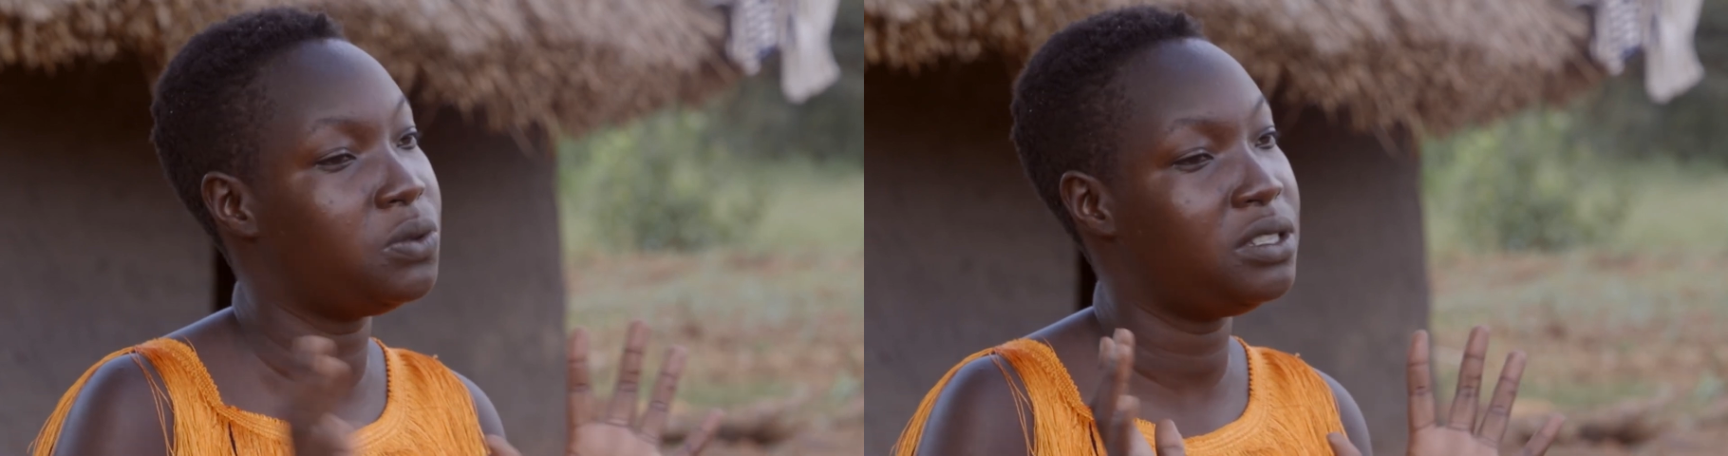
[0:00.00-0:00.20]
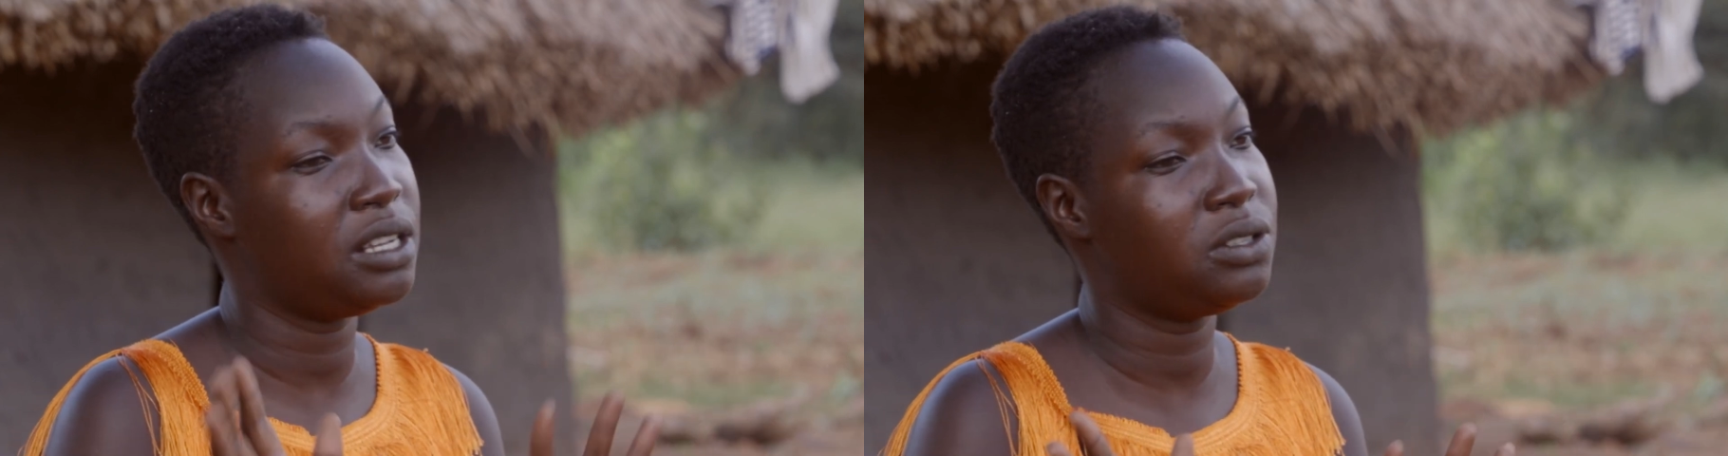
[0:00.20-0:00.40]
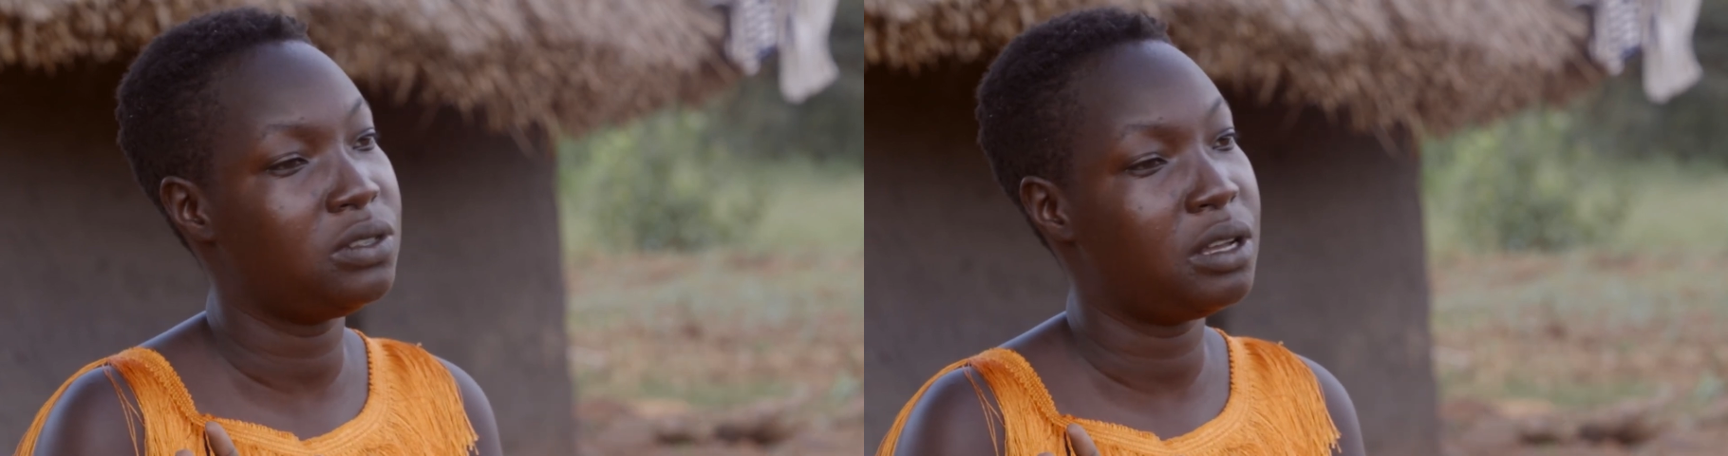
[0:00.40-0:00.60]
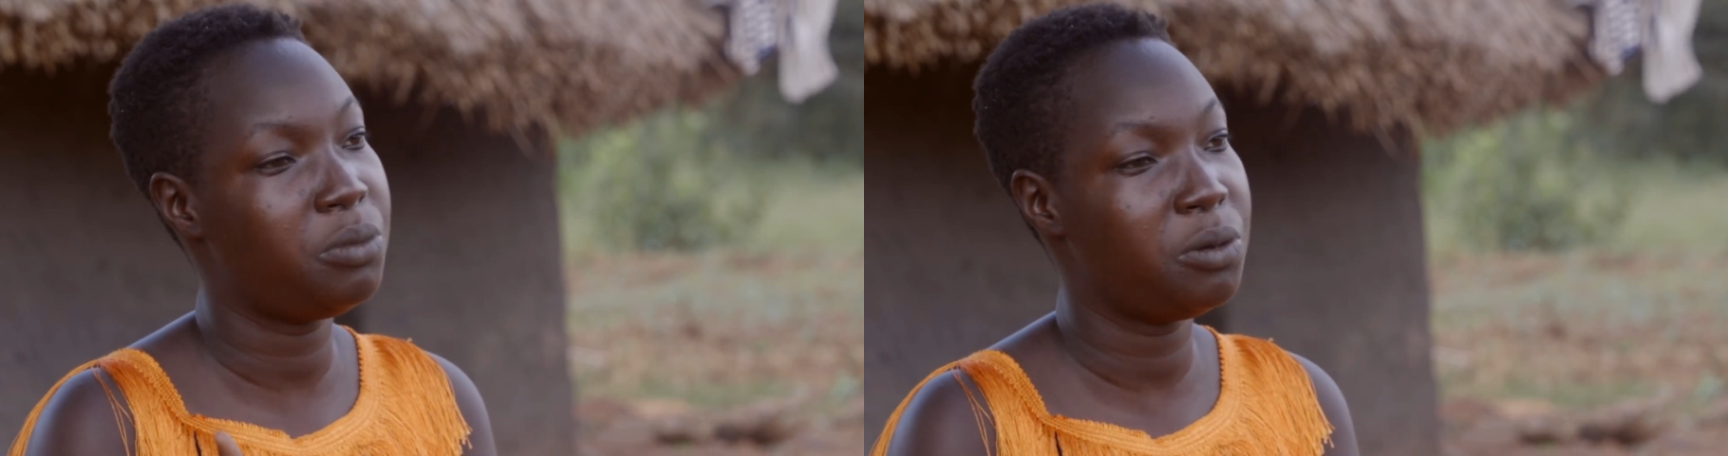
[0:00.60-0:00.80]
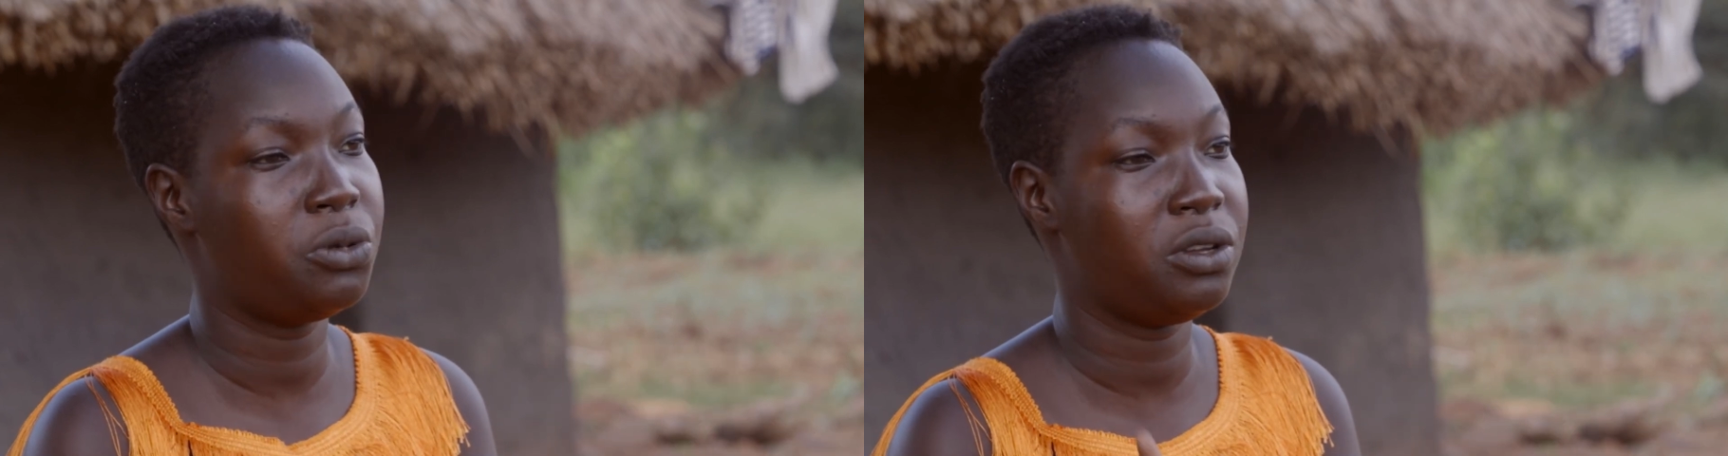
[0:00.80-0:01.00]
we take to the
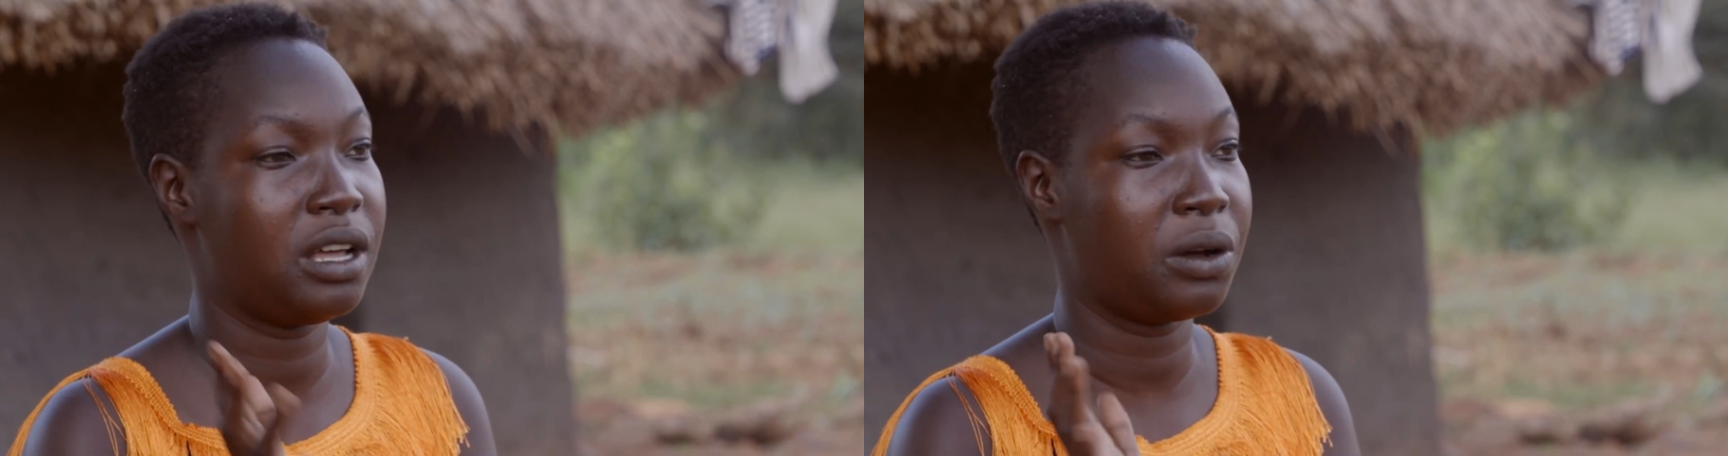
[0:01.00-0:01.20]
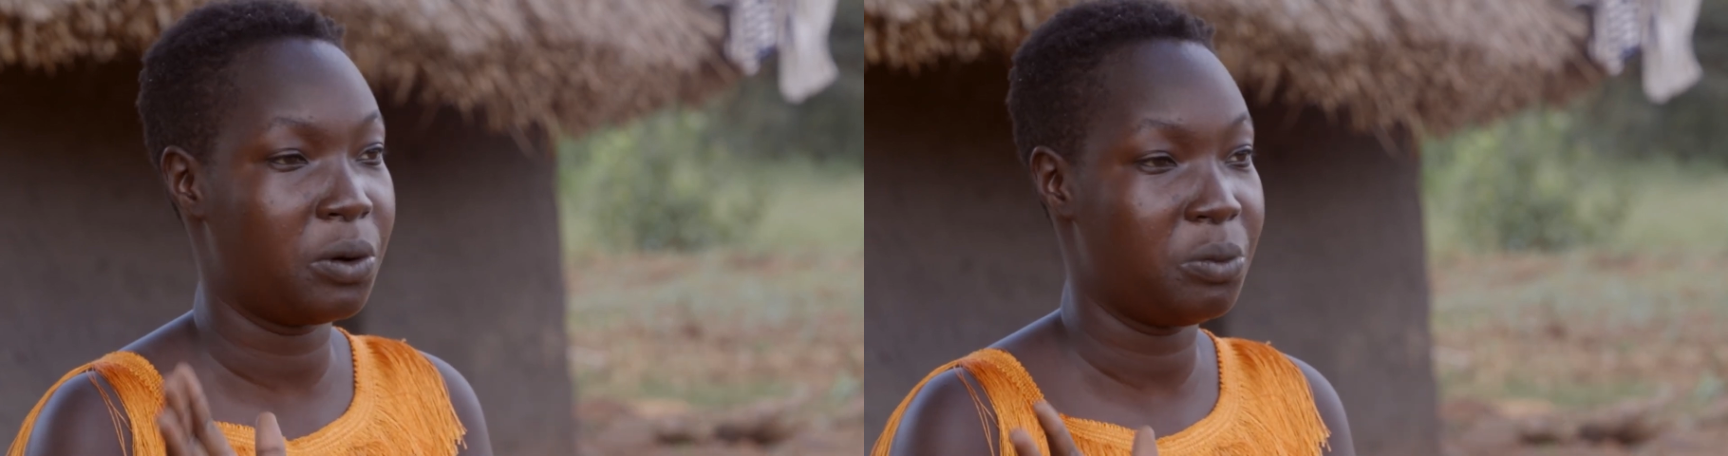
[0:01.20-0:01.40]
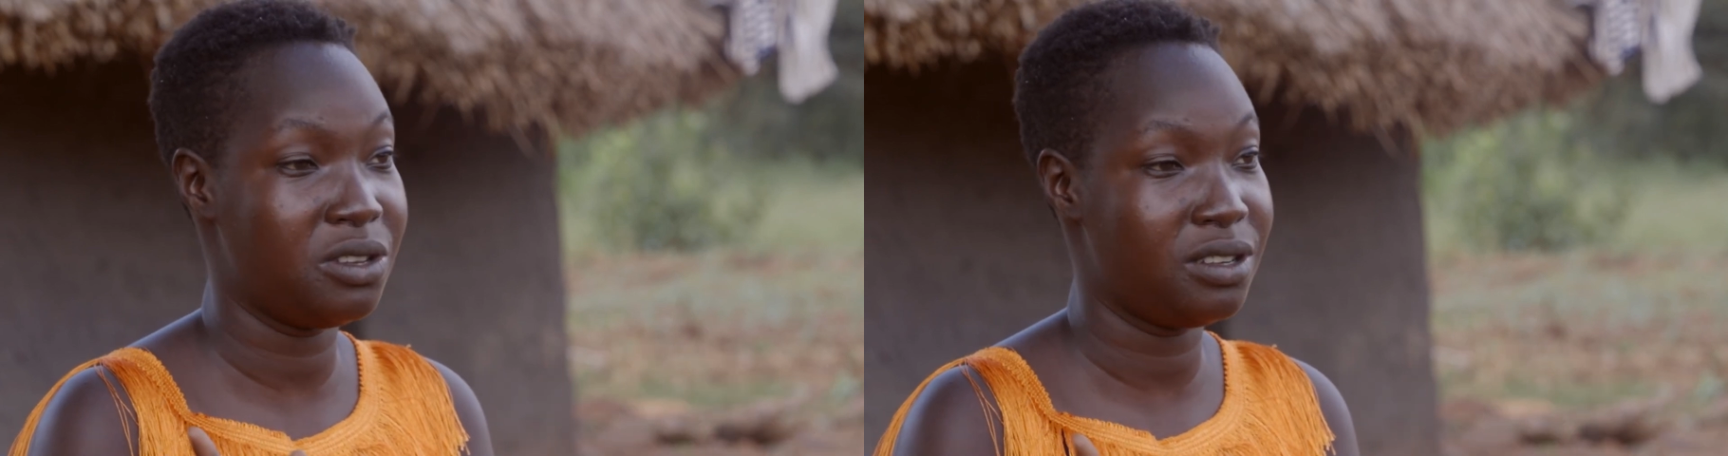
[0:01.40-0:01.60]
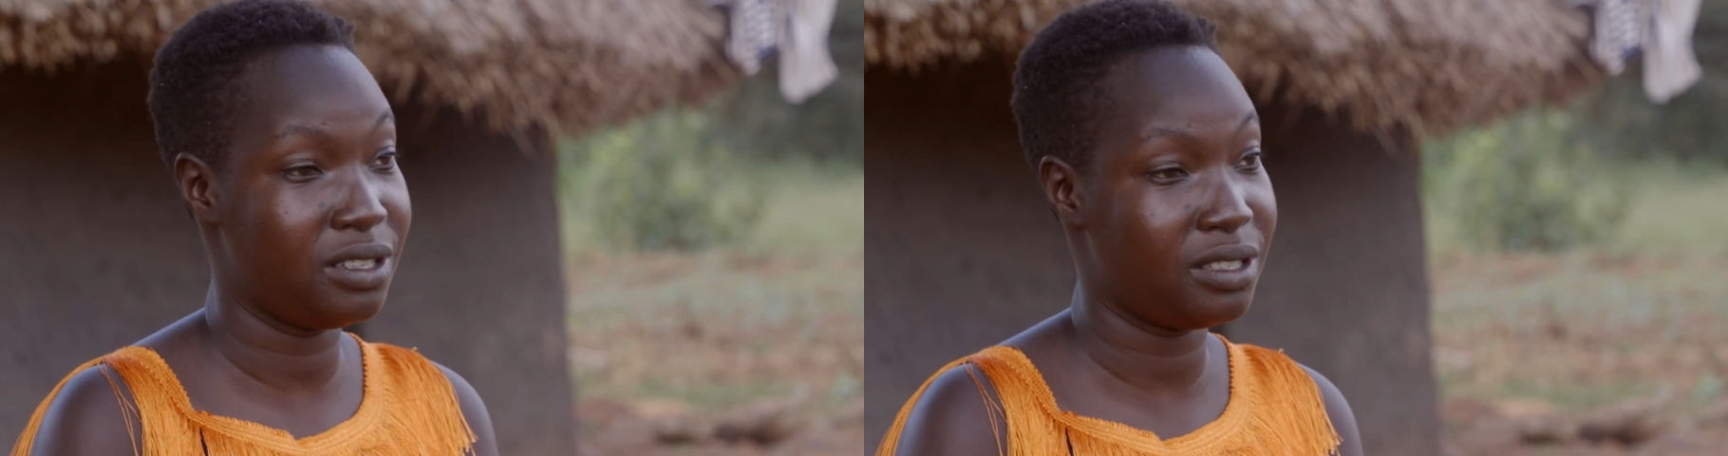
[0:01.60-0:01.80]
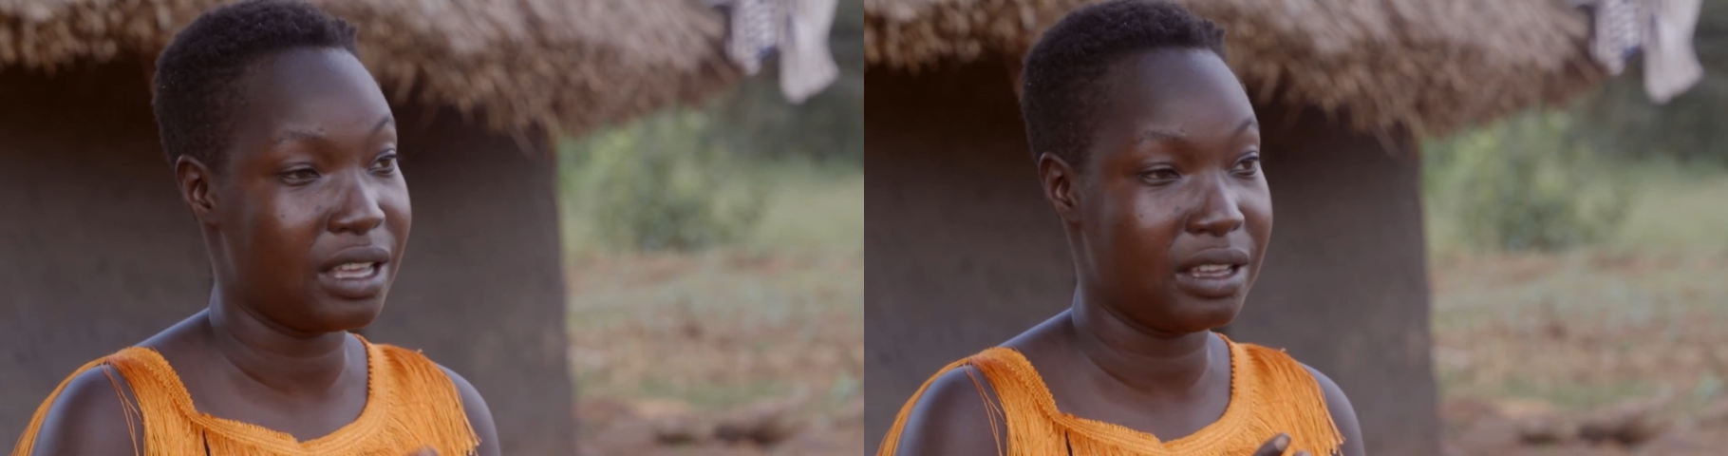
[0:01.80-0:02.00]
people in the
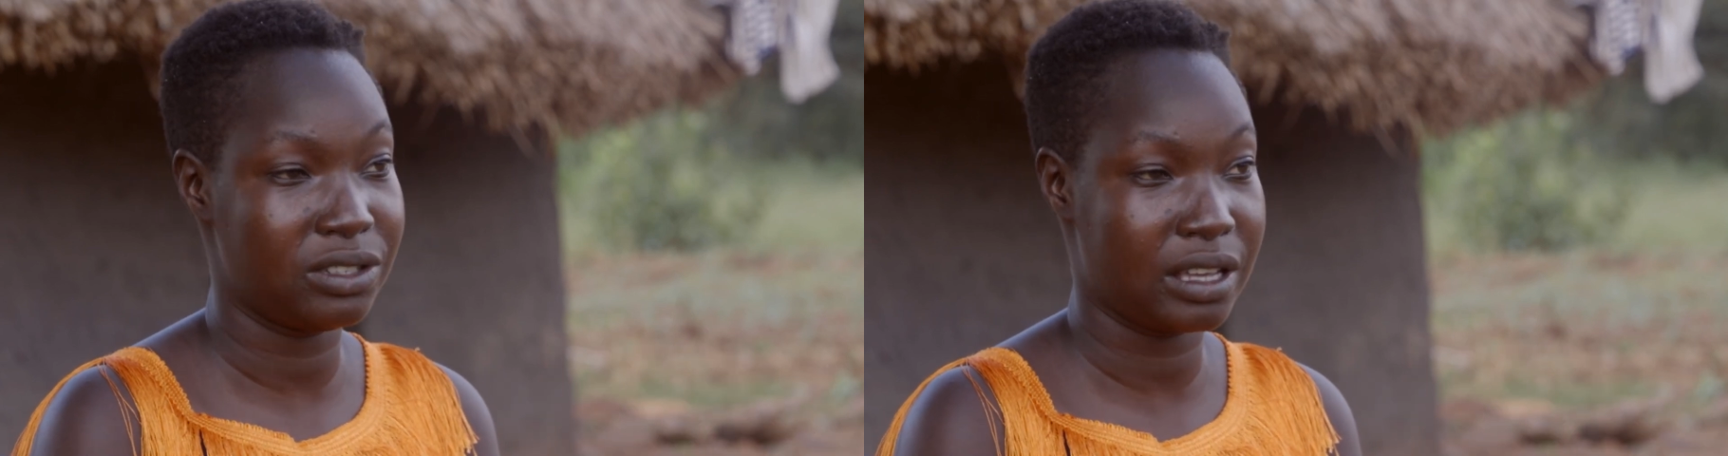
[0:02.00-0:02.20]
community, such